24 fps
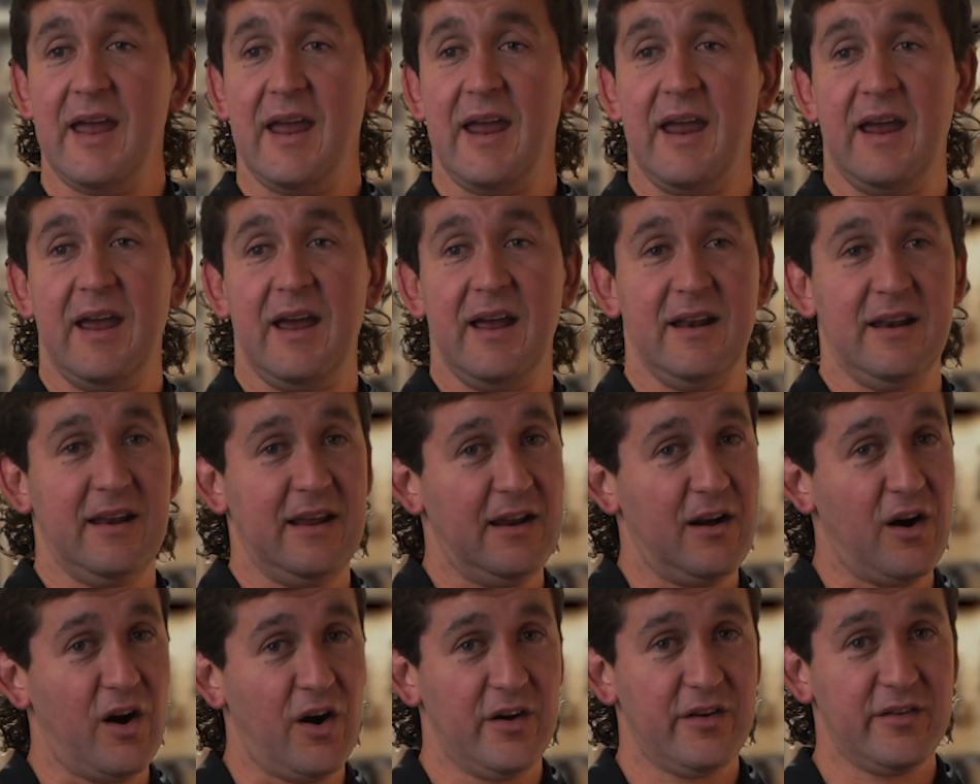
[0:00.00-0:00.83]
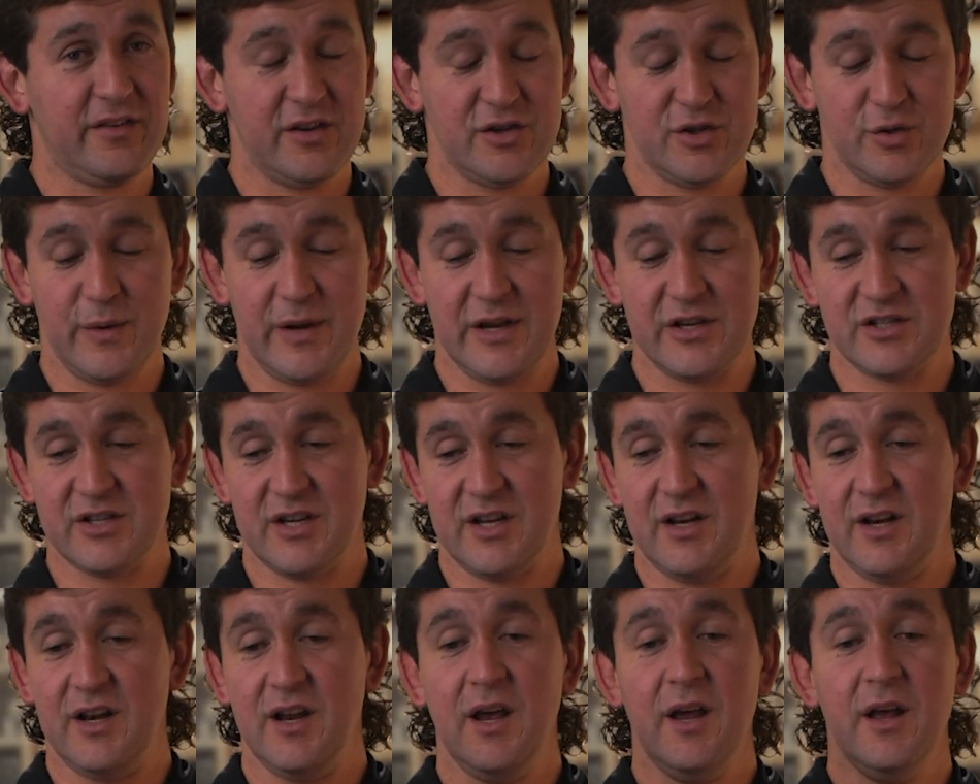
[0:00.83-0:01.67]
And in our
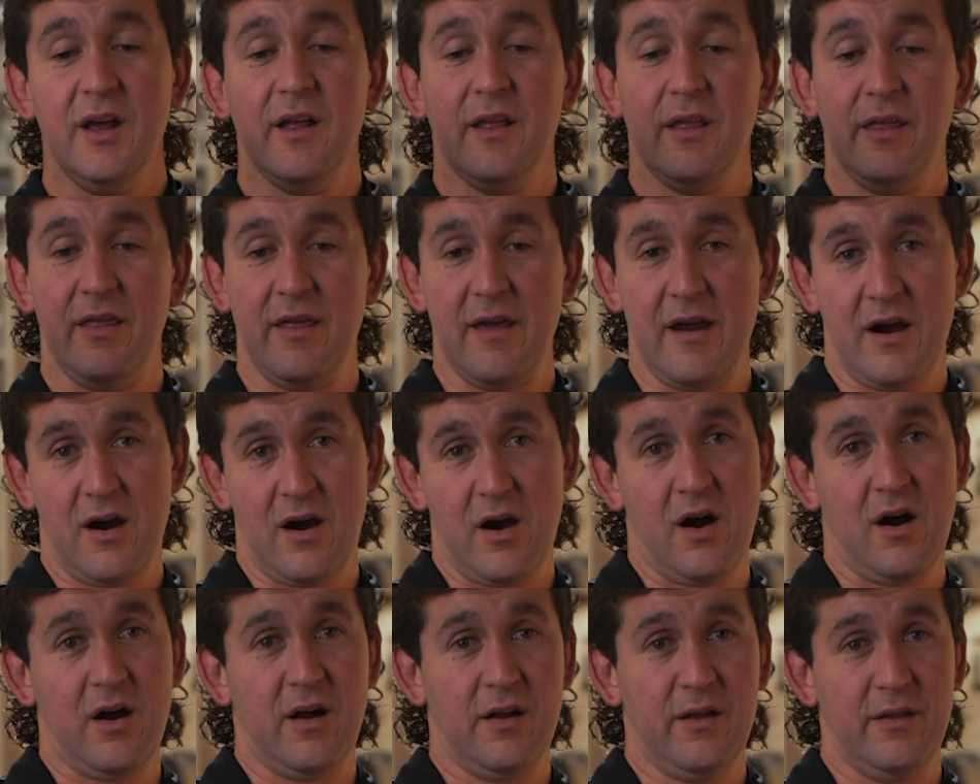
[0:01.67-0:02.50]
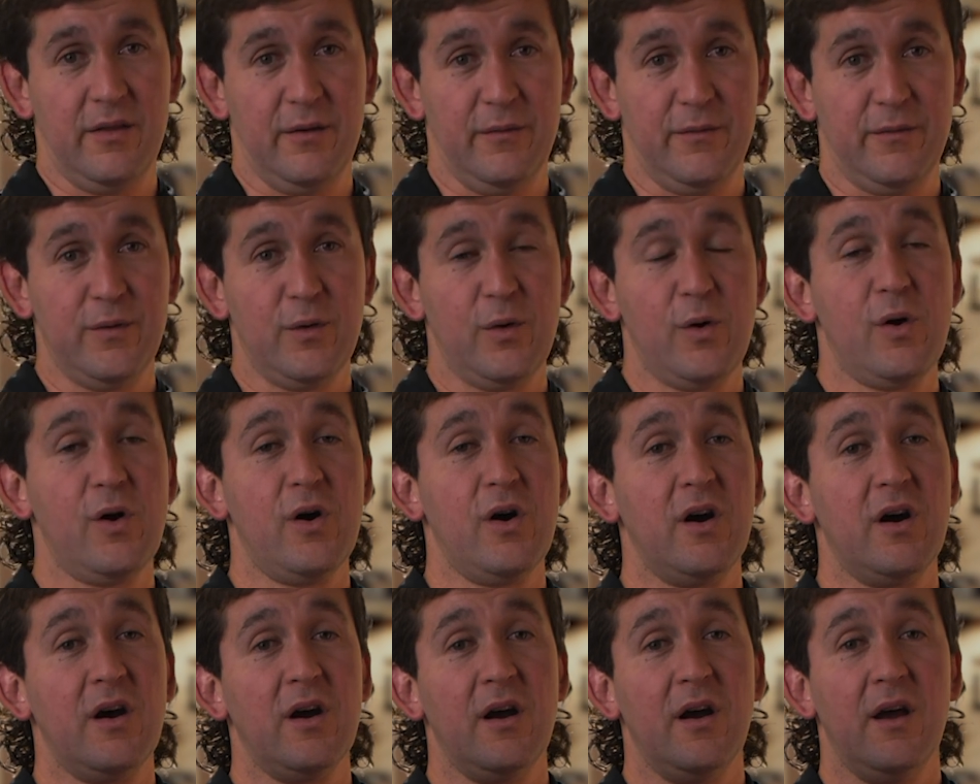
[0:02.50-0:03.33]
situation, they're on the
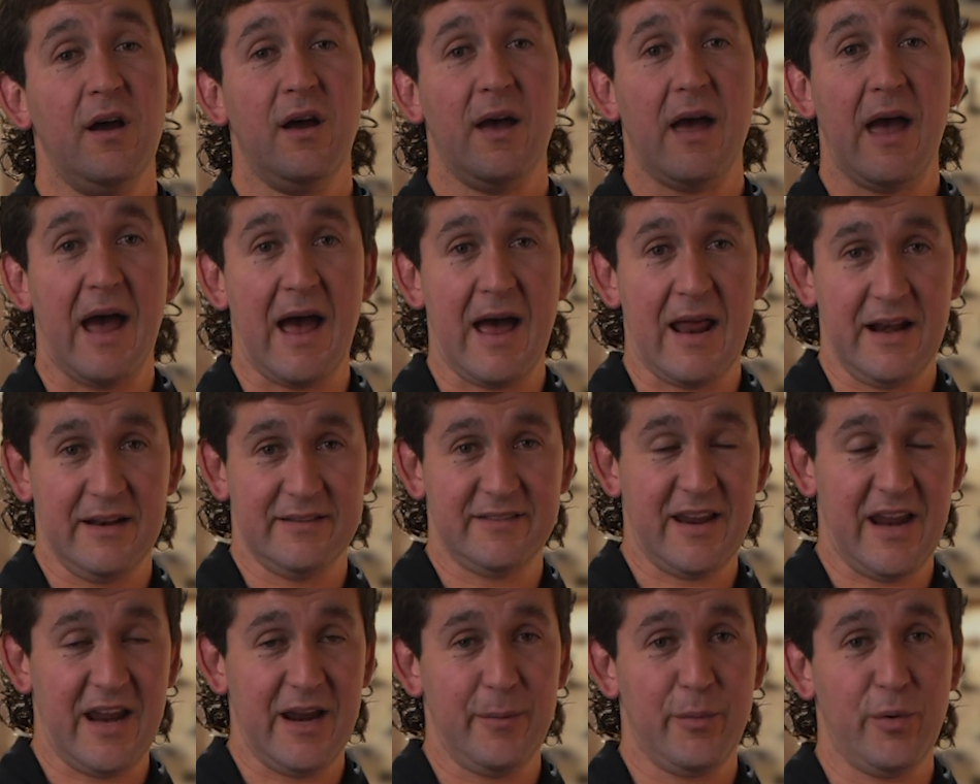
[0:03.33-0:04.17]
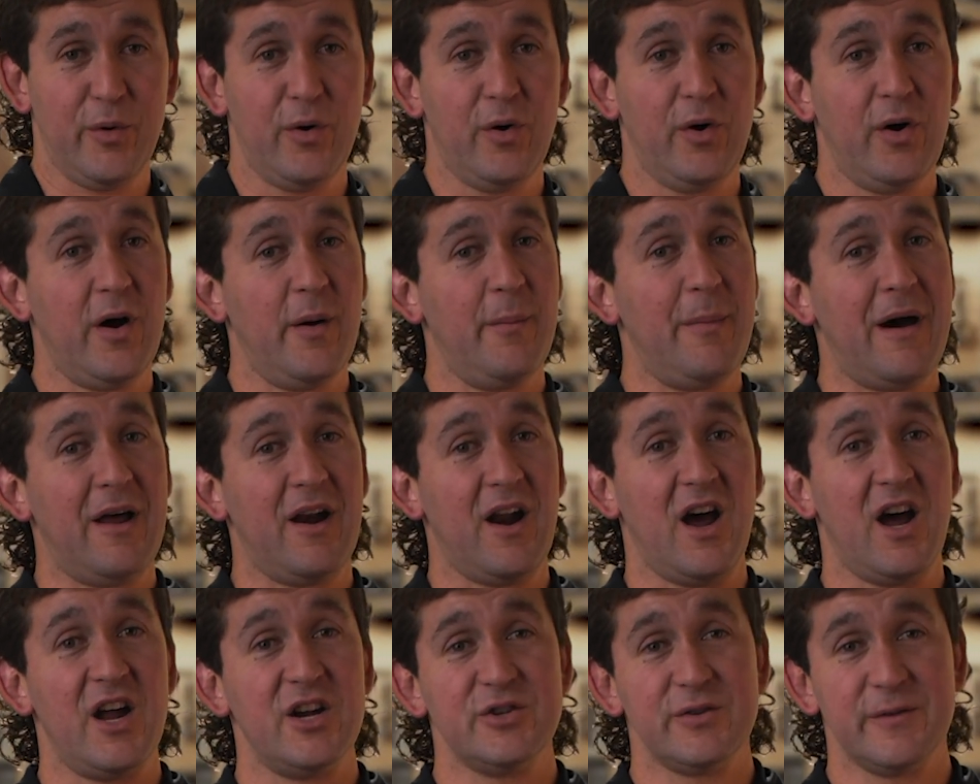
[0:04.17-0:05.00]
floor at a table about
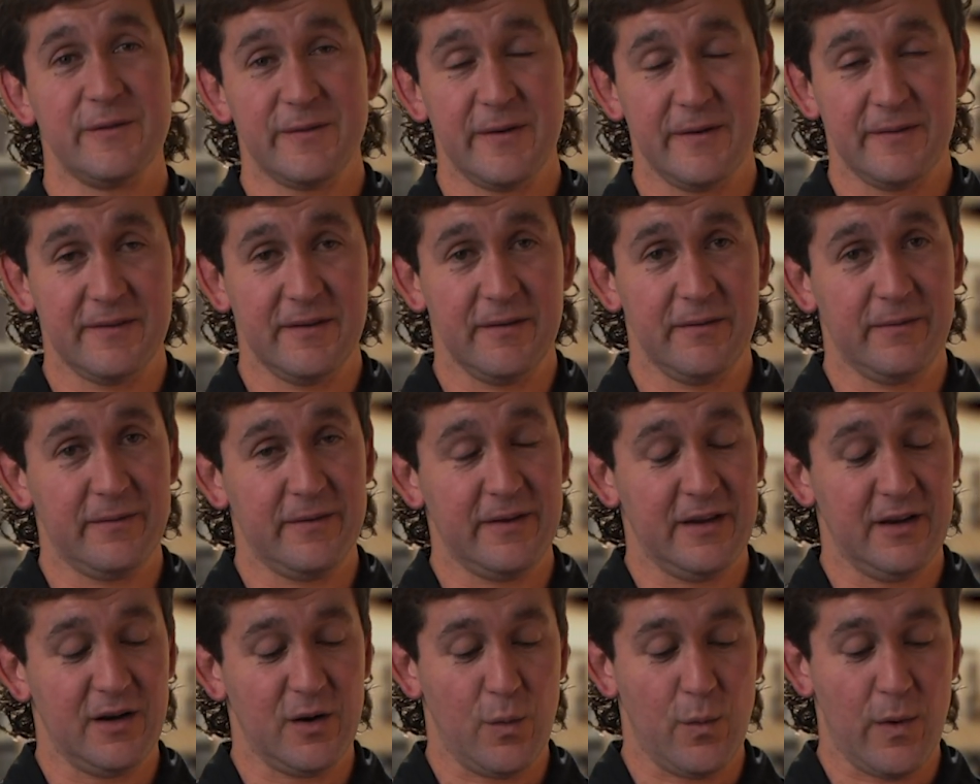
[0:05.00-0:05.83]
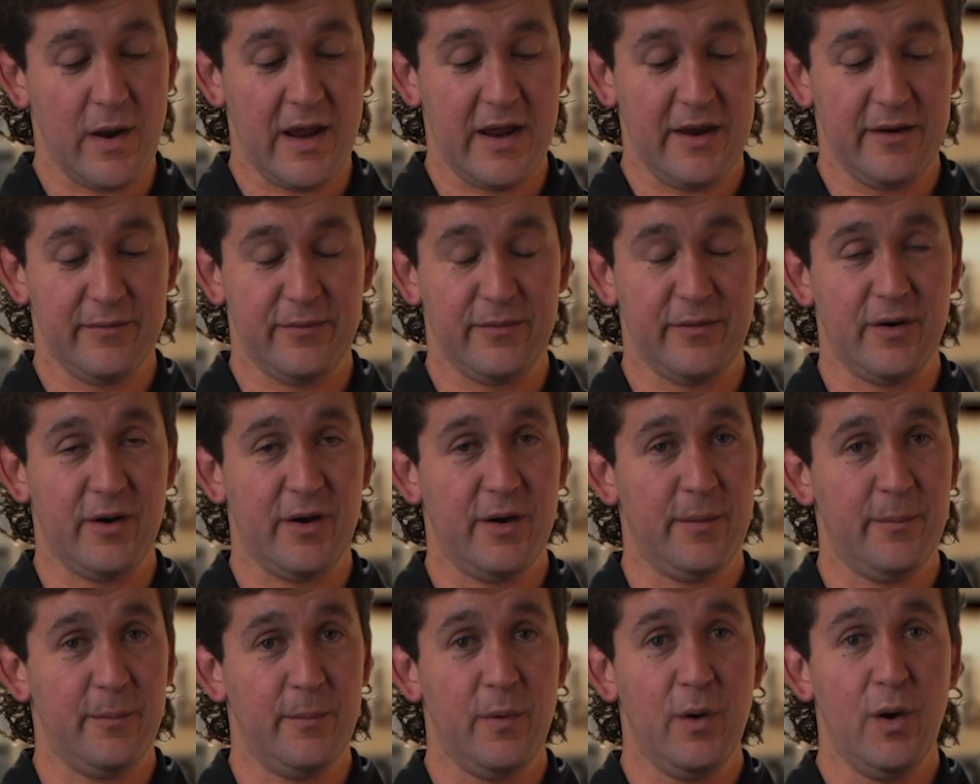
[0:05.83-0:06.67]
150 feet away
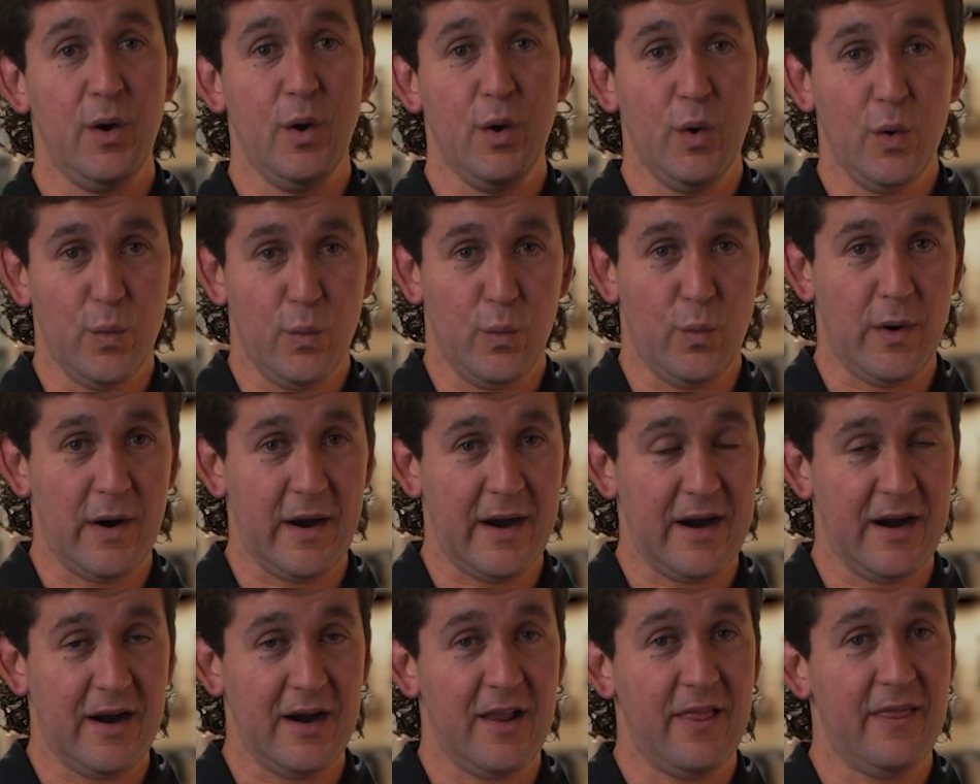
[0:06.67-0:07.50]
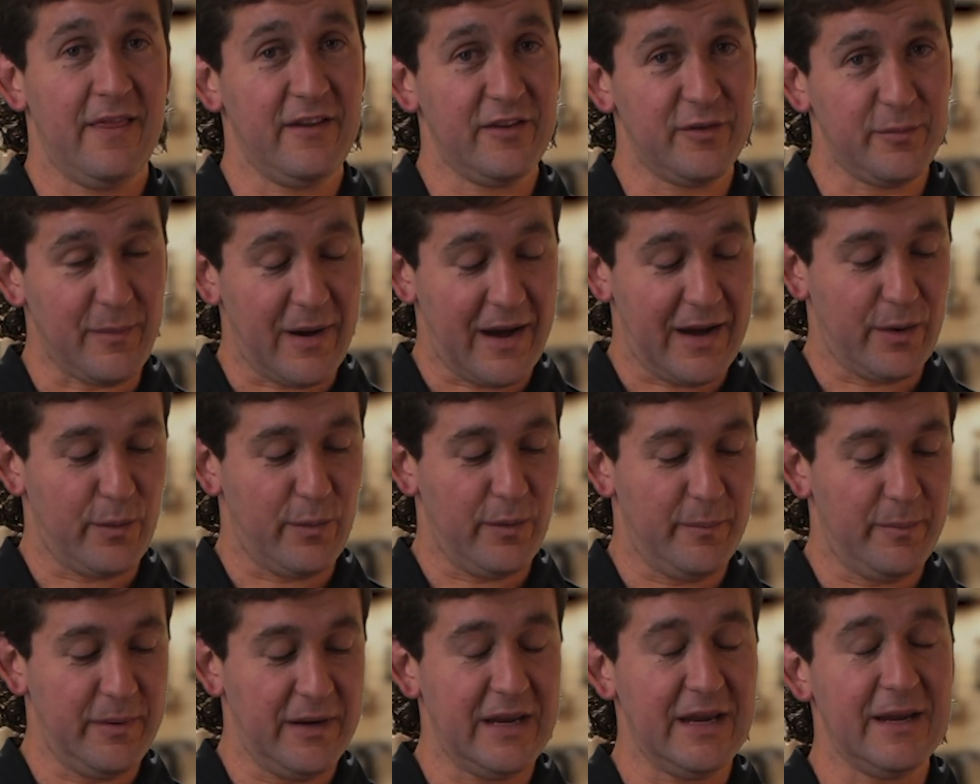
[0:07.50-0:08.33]
from where this mic
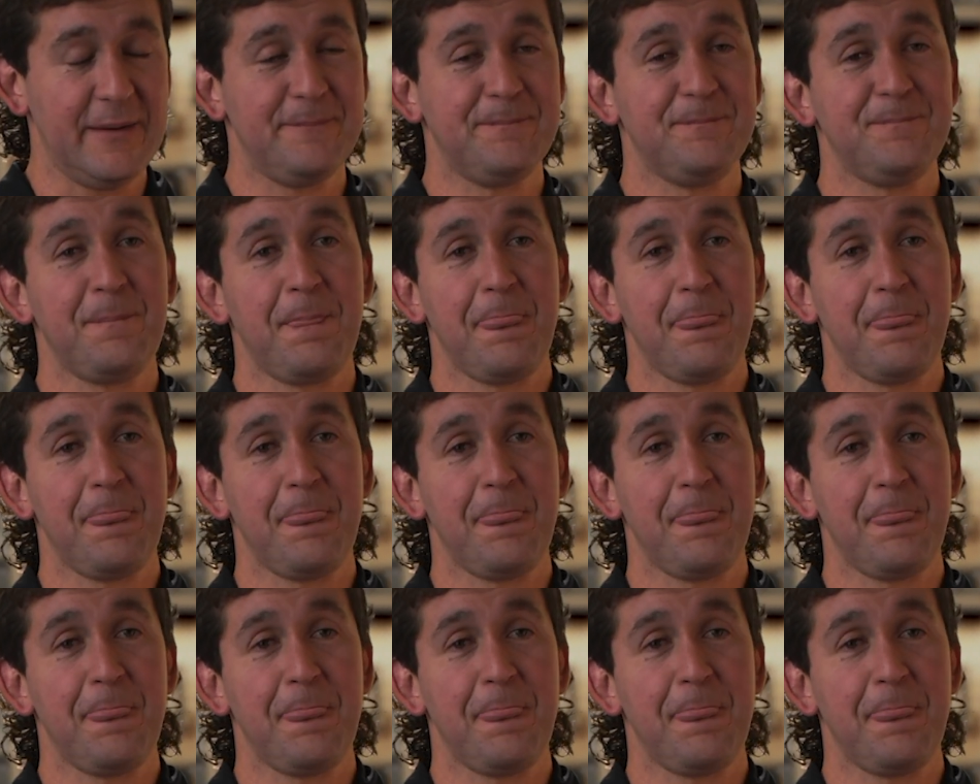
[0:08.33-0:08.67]
would be.